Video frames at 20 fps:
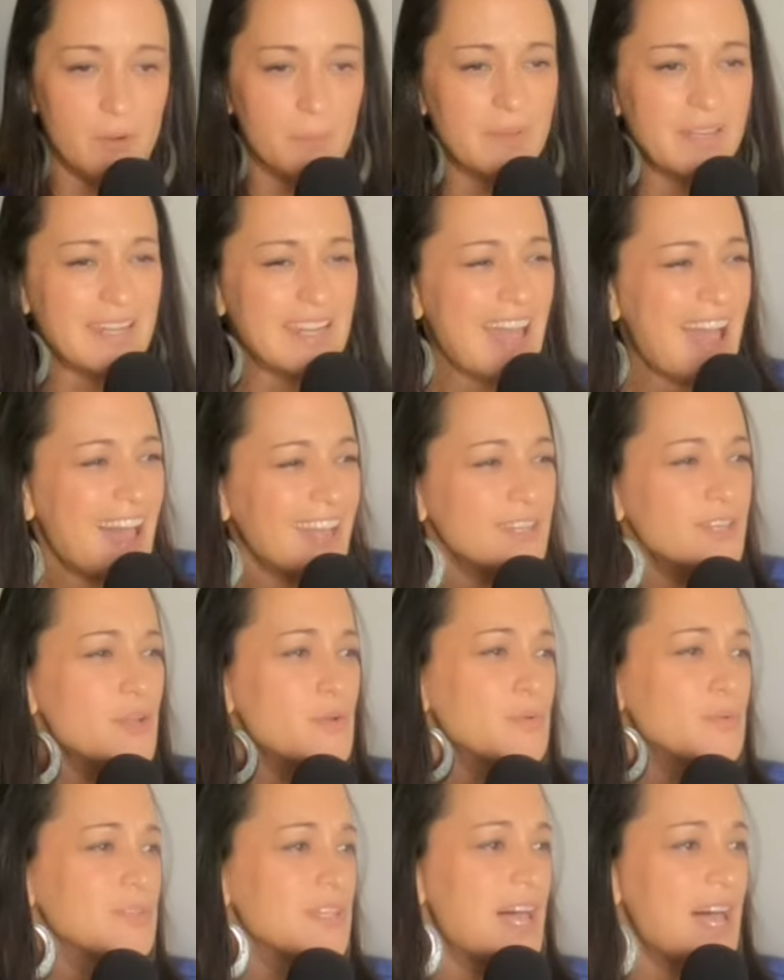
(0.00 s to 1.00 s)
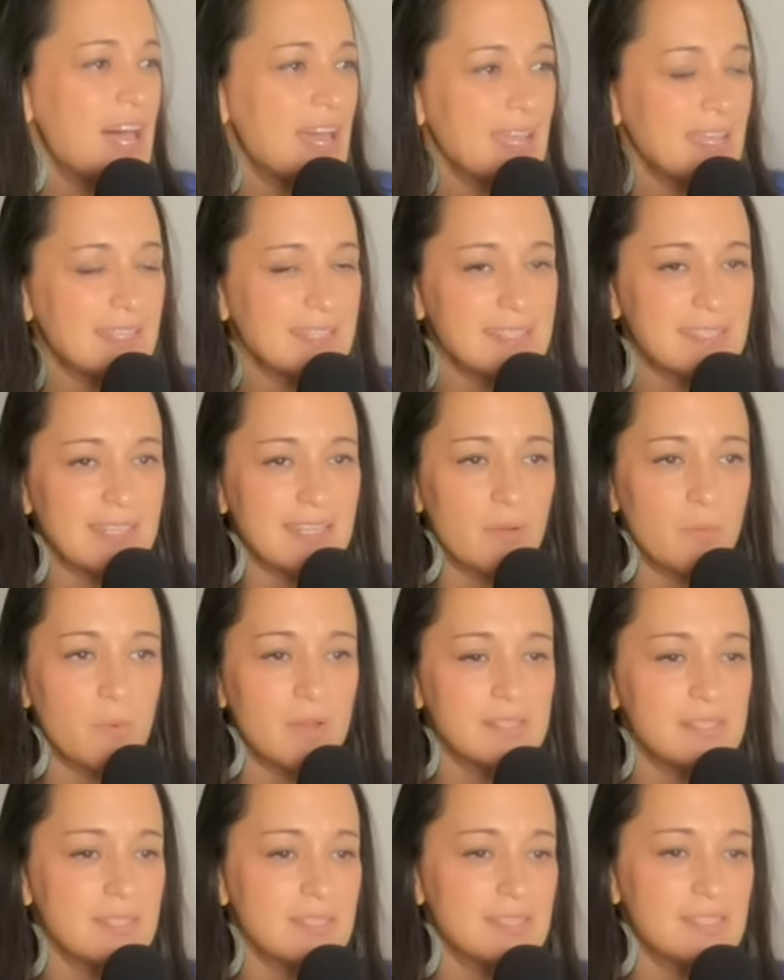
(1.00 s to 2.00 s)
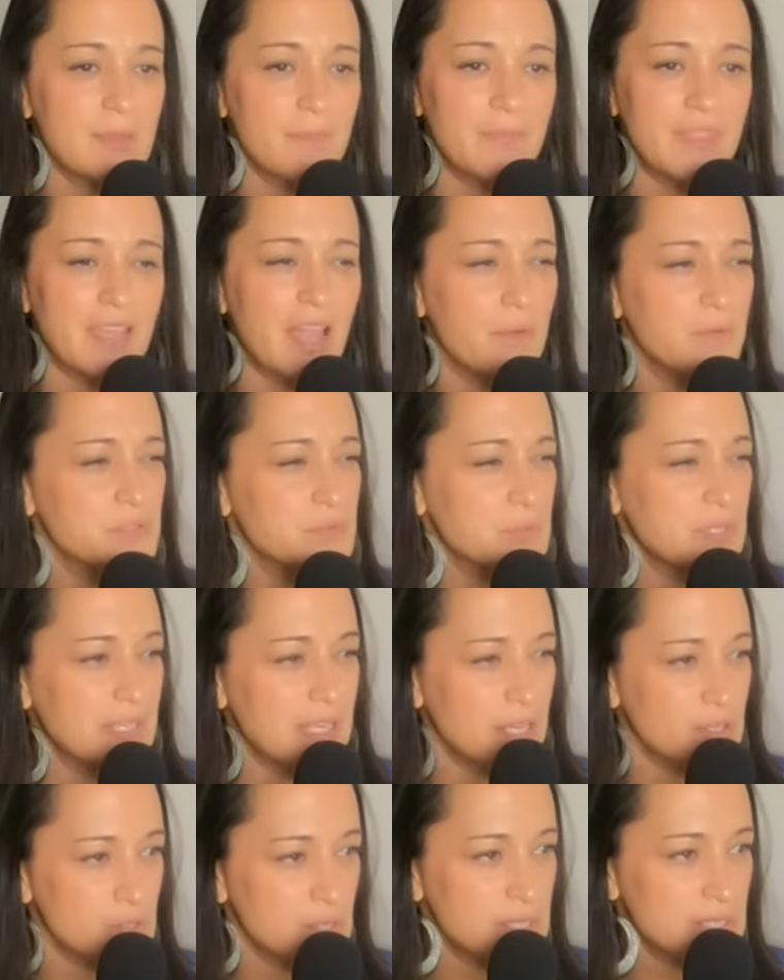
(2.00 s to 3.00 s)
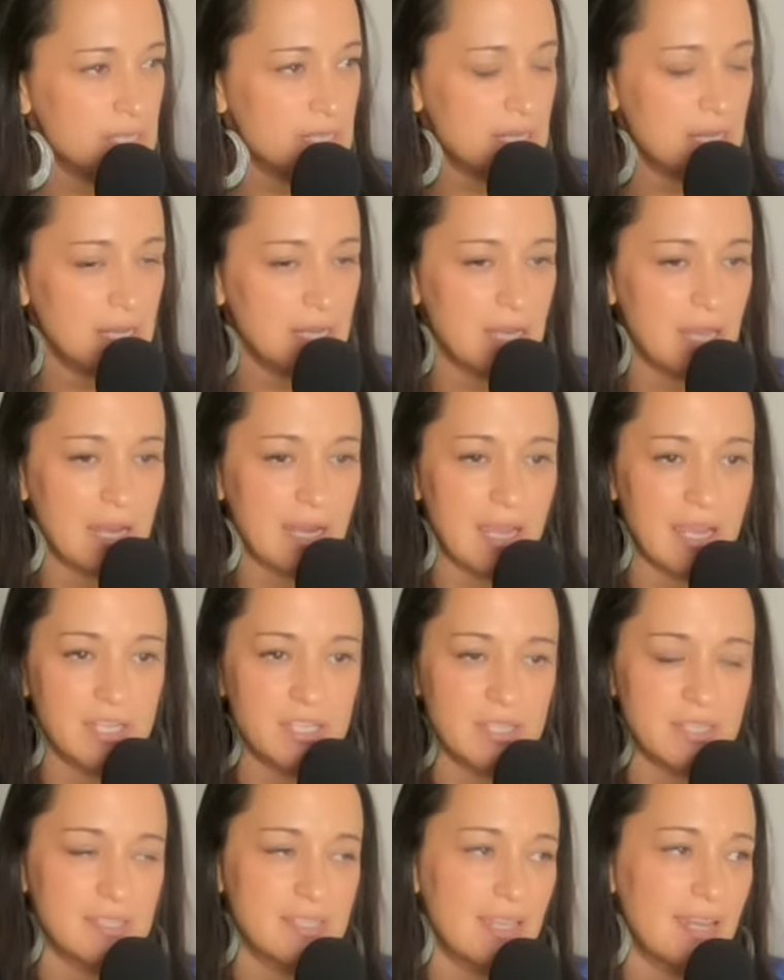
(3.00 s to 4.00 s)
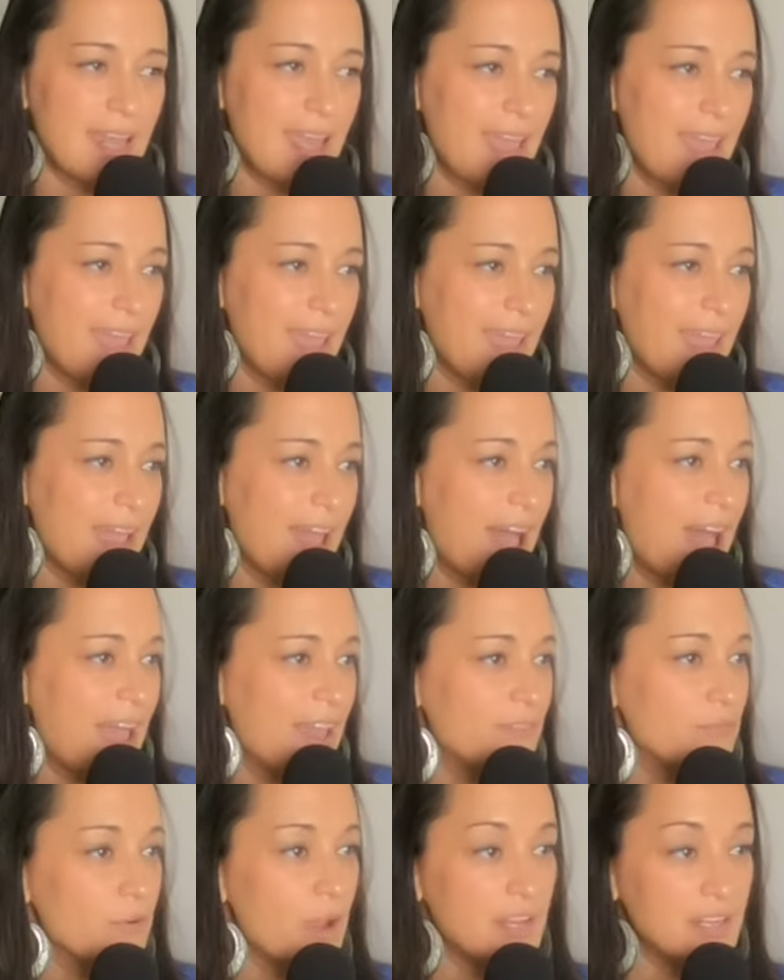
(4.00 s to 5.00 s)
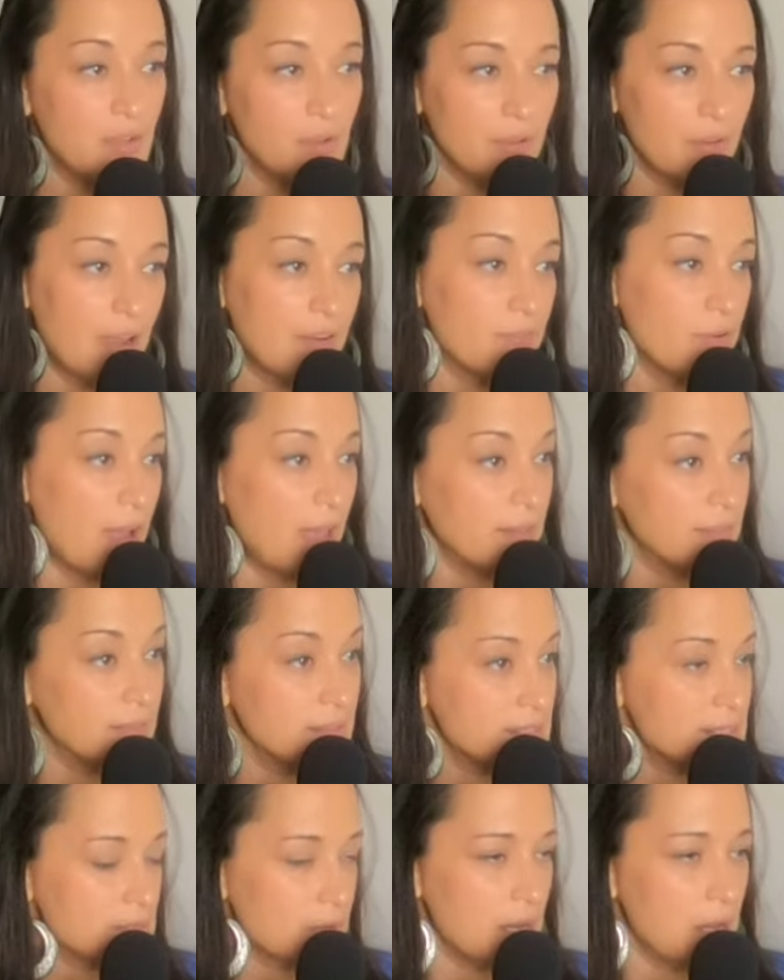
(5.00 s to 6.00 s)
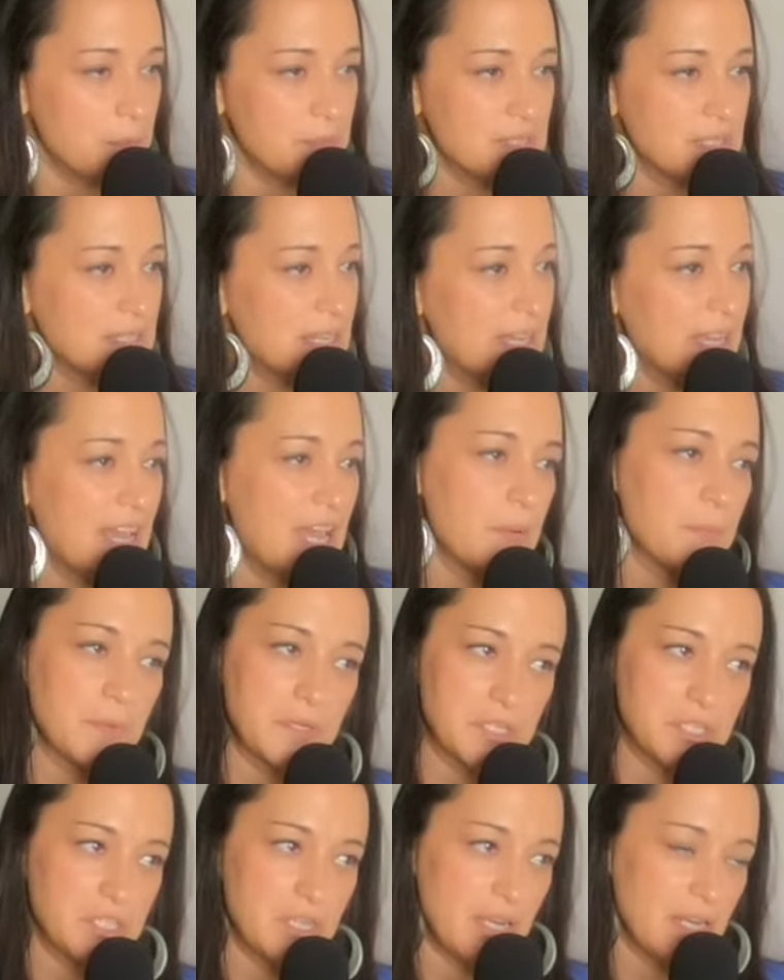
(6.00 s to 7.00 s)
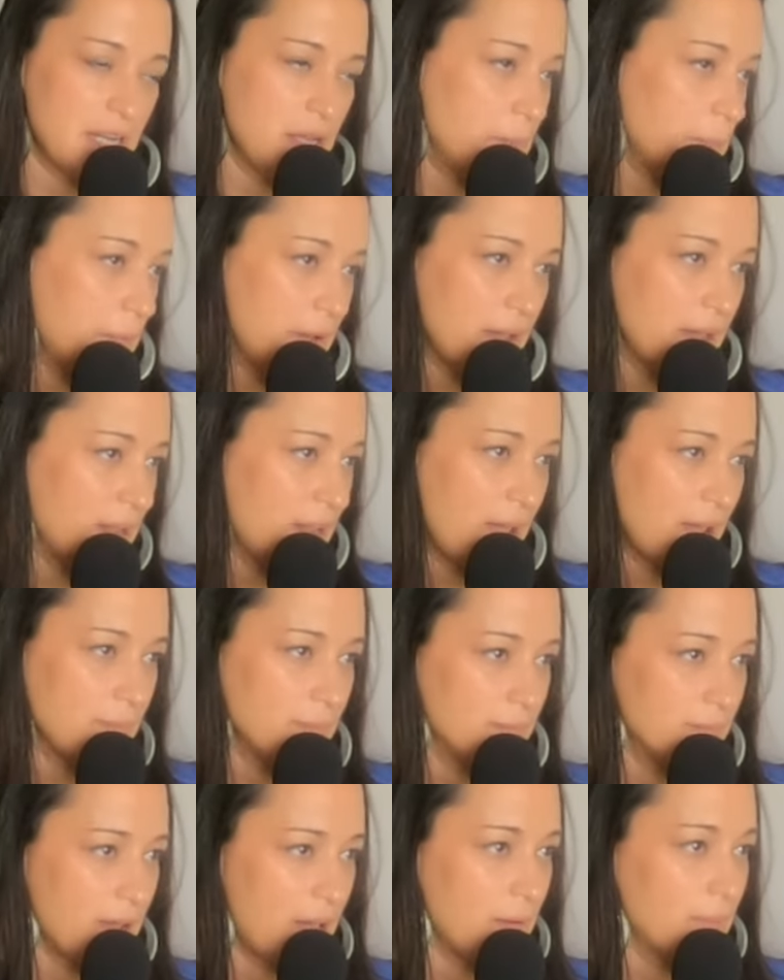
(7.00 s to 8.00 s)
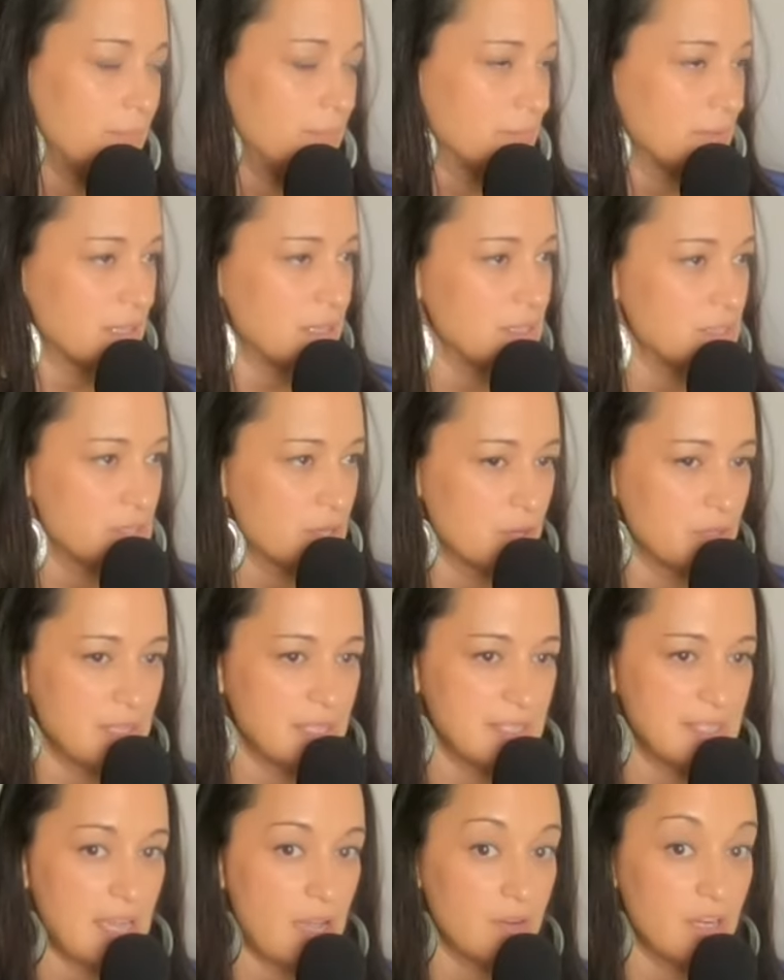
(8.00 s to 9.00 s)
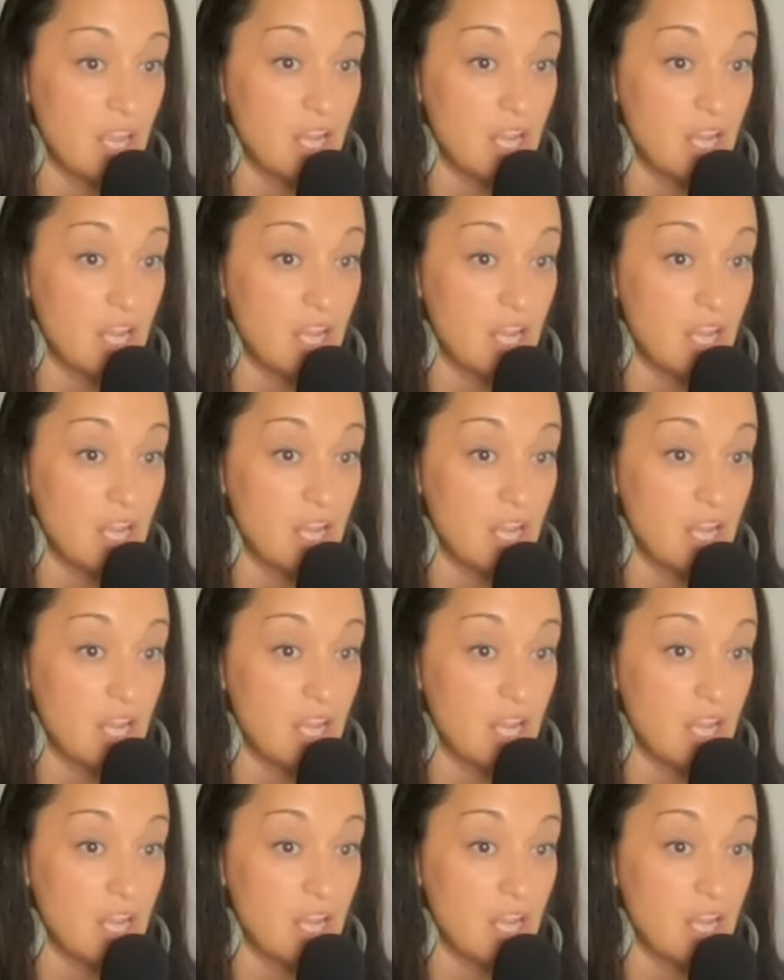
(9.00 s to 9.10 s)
But it had no lines and it wasn't something I was really interested in. And I just said, Hey, I've read, a, uh, I've read the script. Like, I appreciate it, but I'm, I'm going to turn this down.